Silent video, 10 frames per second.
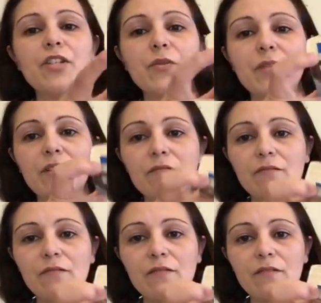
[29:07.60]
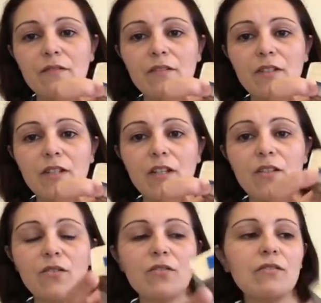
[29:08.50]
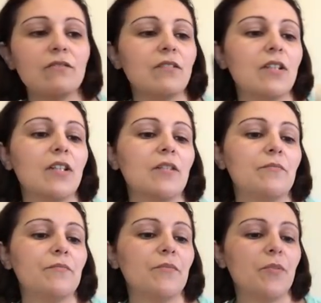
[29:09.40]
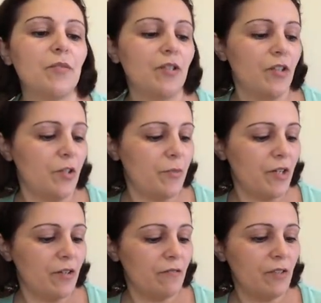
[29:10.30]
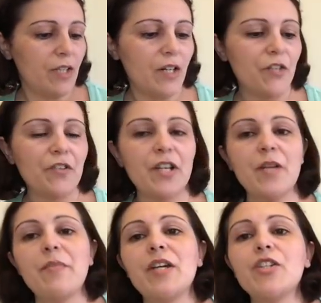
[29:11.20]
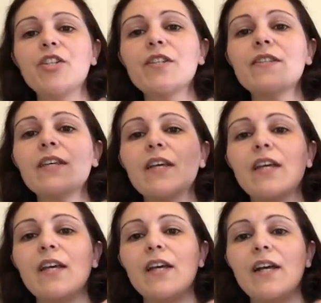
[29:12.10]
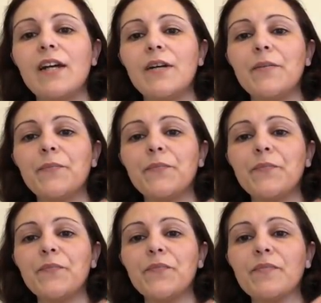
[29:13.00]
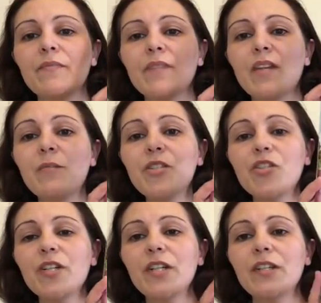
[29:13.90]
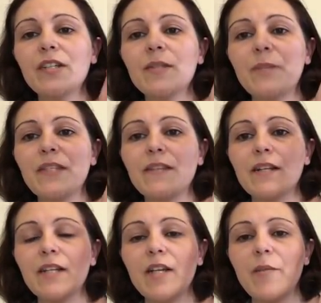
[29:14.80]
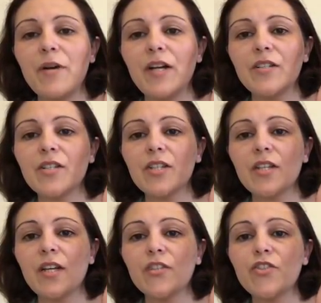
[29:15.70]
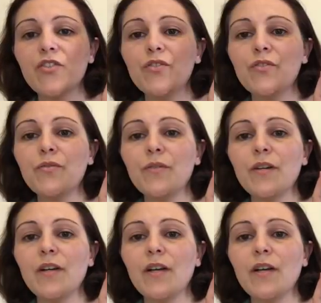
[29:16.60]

into it at all. Probably only about 108 pages. I'm enjoying it. It's basically about 2